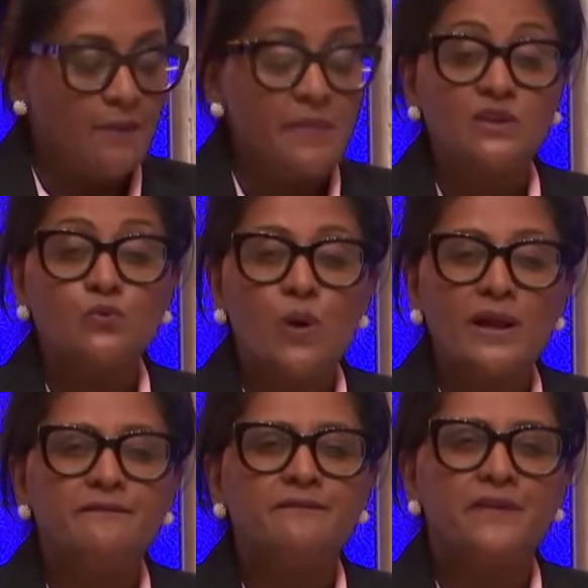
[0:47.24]
And
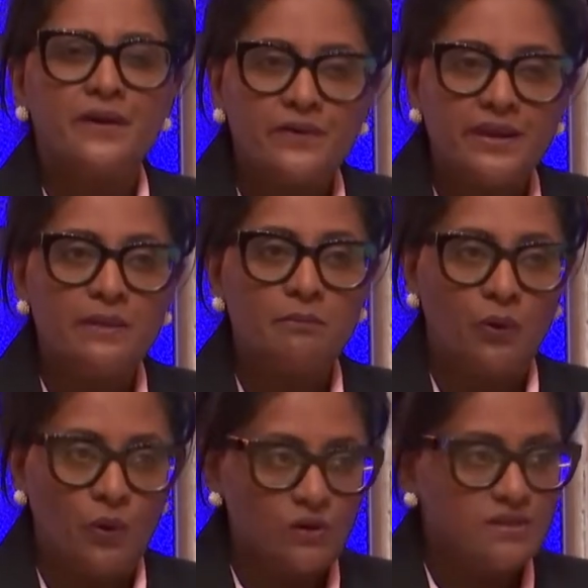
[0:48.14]
one very
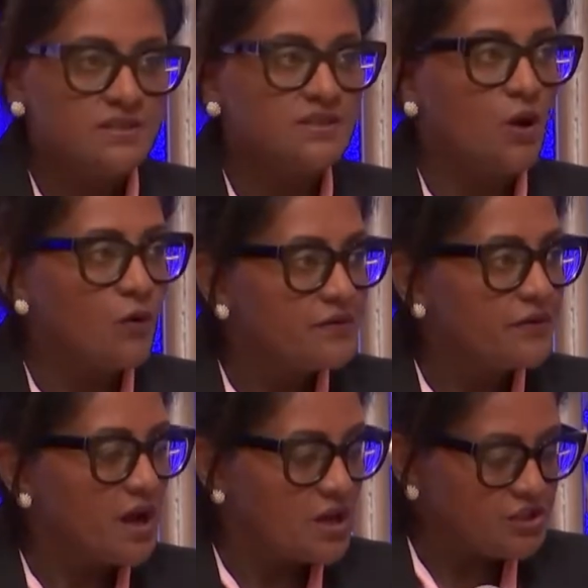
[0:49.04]
important
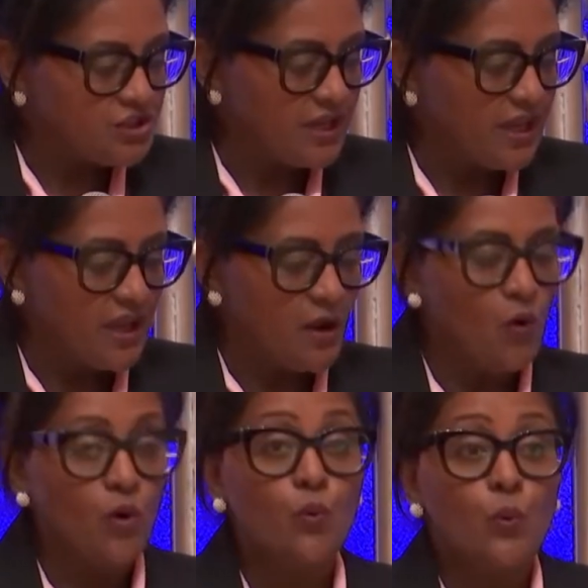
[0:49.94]
overarching,
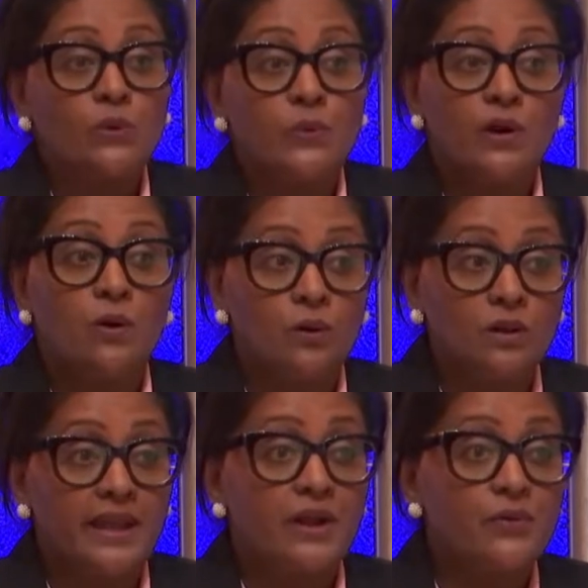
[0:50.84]
or what we call
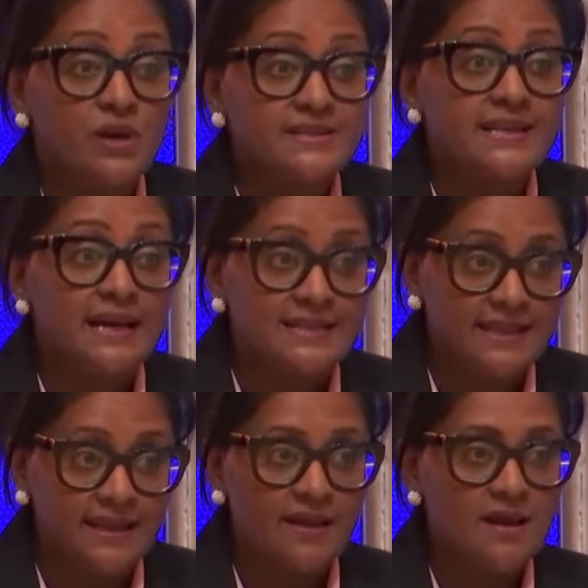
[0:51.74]
a
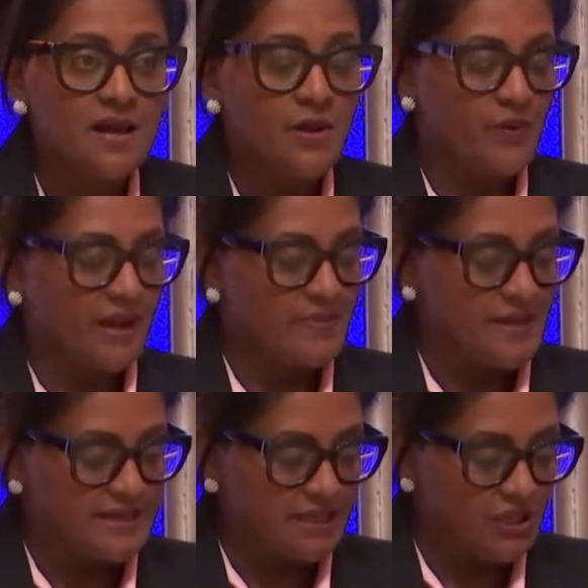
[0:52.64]
cross-cutting
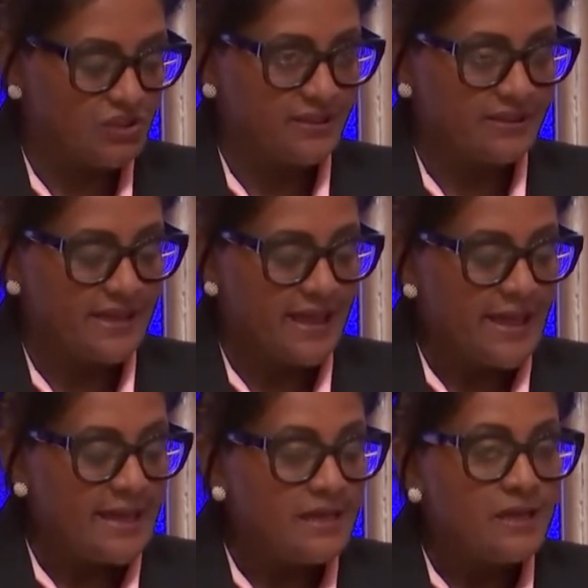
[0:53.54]
recommendation,
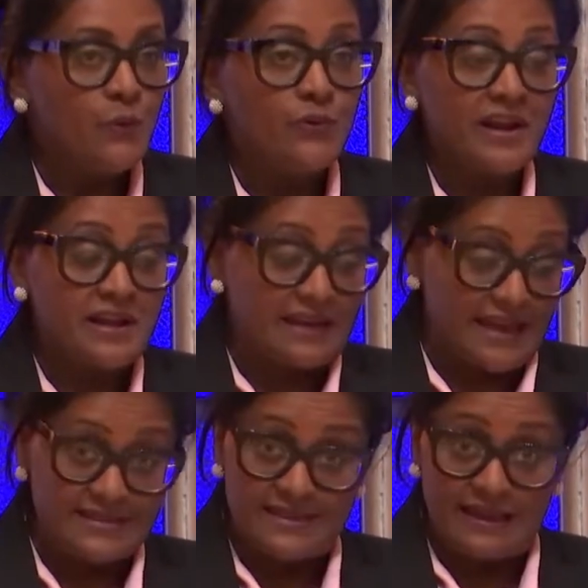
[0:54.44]

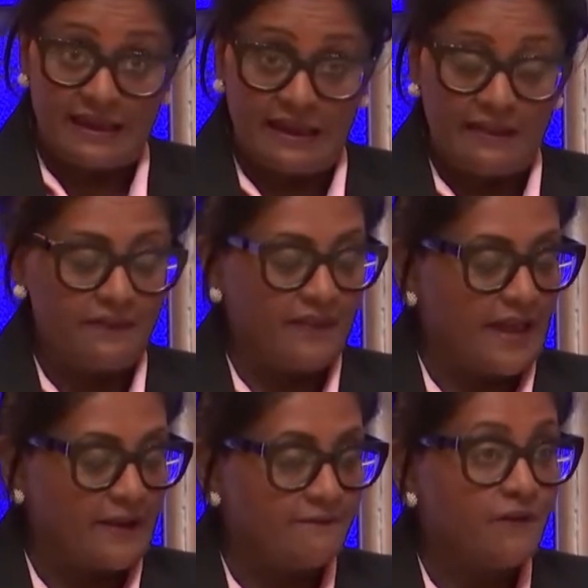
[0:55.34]
recognizing again
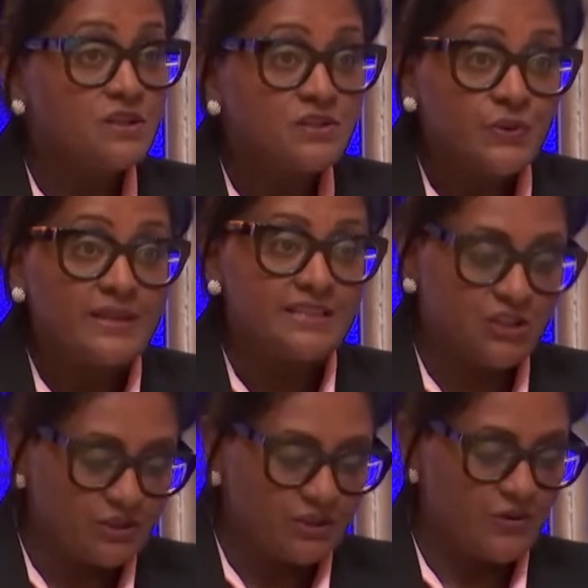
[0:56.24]
that fostering
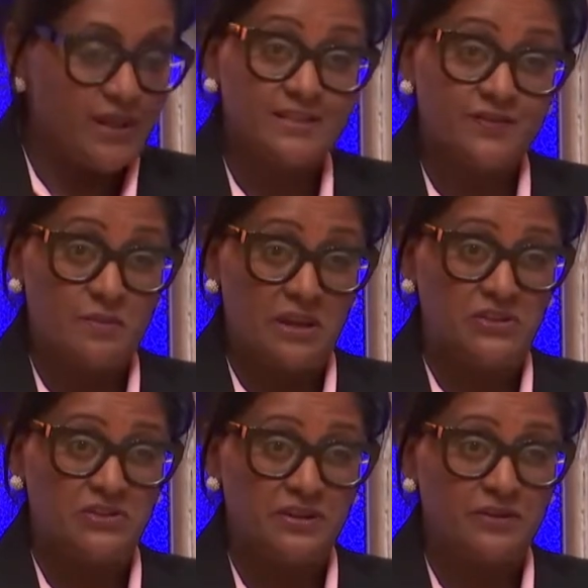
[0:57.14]
digital
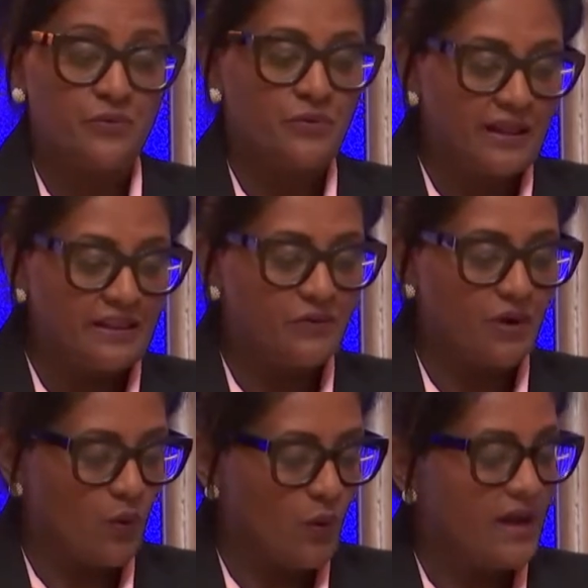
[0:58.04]
transformation really
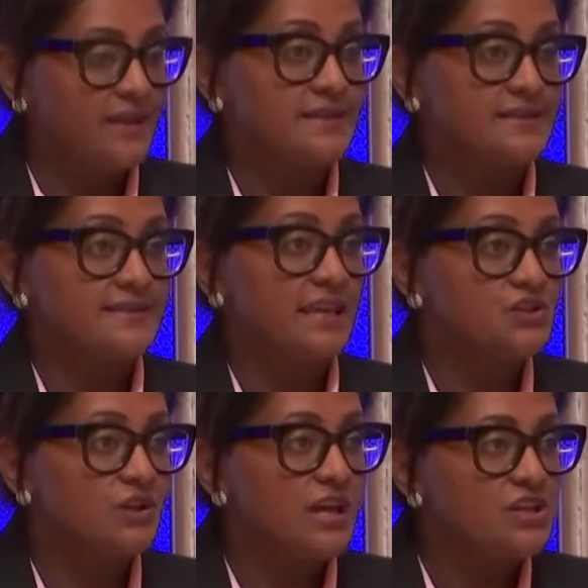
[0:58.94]
requires
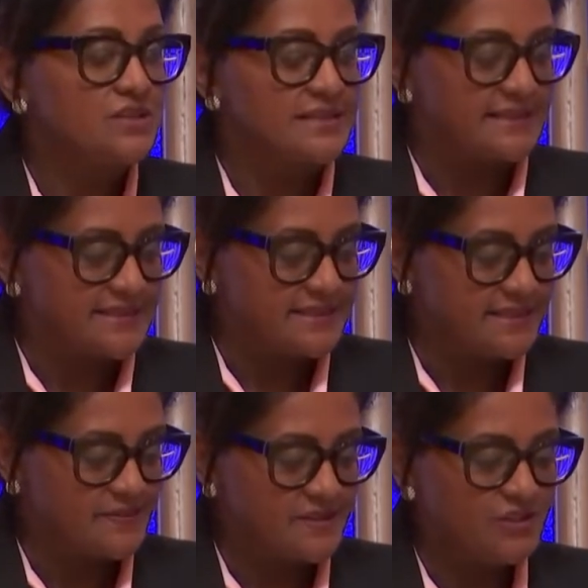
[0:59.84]
education
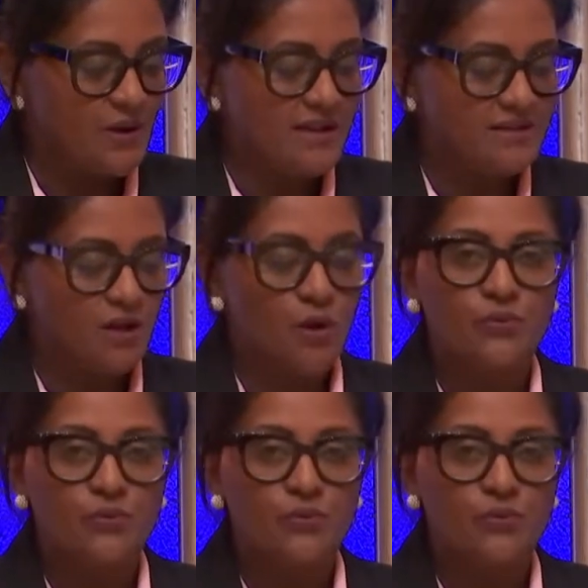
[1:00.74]
systems to undergo